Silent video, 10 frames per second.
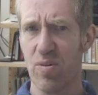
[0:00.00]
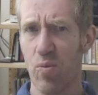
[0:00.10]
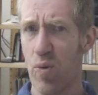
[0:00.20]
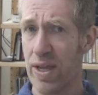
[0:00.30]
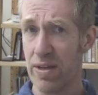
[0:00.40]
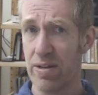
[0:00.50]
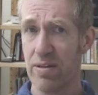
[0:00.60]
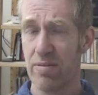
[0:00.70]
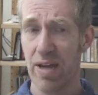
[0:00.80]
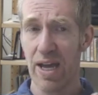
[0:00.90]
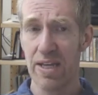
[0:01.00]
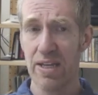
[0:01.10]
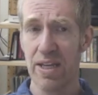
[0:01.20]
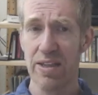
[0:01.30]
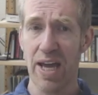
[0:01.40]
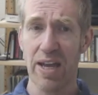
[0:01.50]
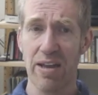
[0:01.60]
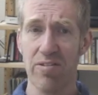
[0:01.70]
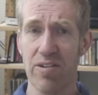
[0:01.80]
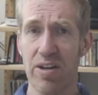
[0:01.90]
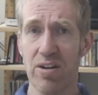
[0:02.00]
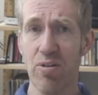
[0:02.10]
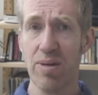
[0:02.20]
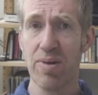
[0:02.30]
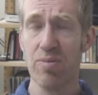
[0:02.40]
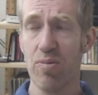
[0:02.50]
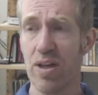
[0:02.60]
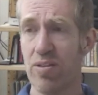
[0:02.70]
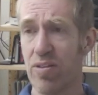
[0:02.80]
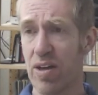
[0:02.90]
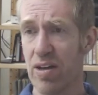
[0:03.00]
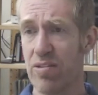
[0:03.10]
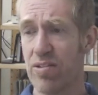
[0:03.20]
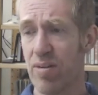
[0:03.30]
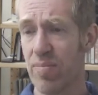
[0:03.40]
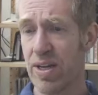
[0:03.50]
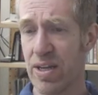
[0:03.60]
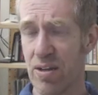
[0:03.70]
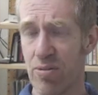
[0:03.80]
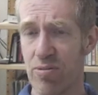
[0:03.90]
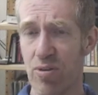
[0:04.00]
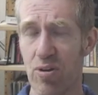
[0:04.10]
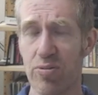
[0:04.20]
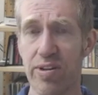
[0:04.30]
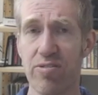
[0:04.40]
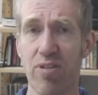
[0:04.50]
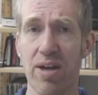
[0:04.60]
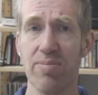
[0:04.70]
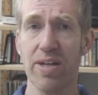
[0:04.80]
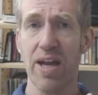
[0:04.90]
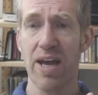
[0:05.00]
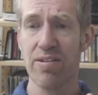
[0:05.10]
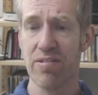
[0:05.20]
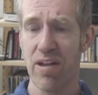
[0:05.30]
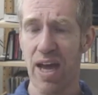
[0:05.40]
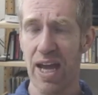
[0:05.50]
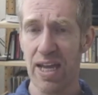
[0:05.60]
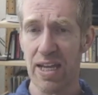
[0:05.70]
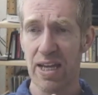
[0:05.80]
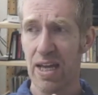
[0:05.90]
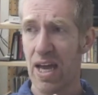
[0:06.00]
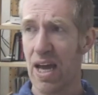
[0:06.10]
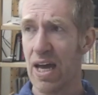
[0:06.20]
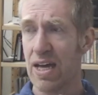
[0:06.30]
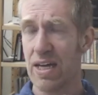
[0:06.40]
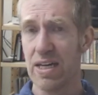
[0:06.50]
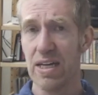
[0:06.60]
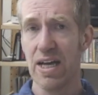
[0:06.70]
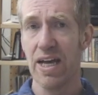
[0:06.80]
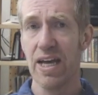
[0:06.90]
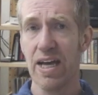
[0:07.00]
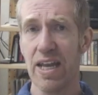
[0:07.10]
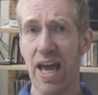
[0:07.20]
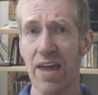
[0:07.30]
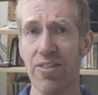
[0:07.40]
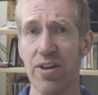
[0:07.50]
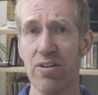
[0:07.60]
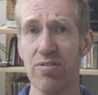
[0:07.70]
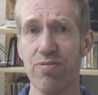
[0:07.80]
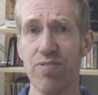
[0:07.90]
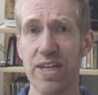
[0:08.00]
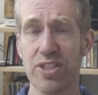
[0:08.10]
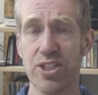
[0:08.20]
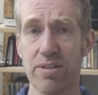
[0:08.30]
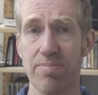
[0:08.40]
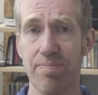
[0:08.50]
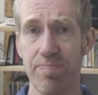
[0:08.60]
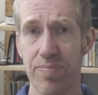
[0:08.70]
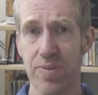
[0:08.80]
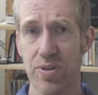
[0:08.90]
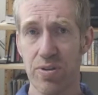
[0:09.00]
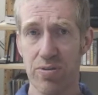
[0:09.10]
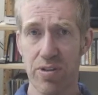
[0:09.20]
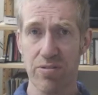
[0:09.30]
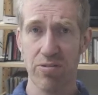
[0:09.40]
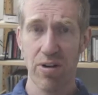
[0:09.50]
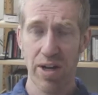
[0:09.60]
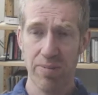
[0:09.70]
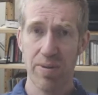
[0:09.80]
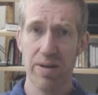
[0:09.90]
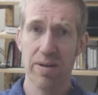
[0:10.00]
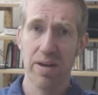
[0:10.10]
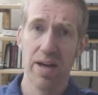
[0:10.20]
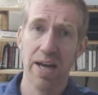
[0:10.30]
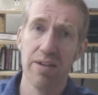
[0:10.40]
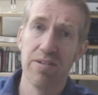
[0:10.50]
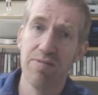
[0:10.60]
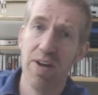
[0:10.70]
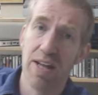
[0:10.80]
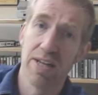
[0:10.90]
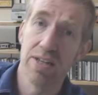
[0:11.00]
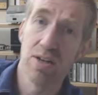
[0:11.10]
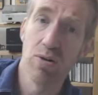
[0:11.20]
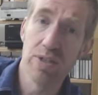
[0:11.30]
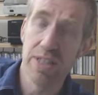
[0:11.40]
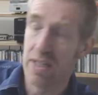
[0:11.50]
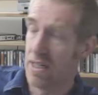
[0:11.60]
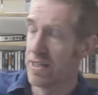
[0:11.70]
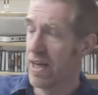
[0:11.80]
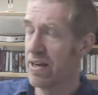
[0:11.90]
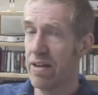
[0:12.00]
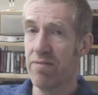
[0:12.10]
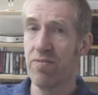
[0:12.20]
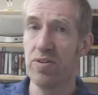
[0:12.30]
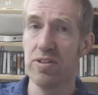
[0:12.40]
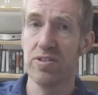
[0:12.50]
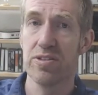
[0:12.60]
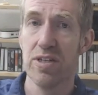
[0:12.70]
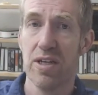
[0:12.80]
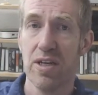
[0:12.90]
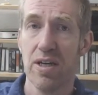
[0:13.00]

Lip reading: weird. And in that, he's in agreement with somebody who described it as an ethical fiction to describe anencephalic and cortically dead infants,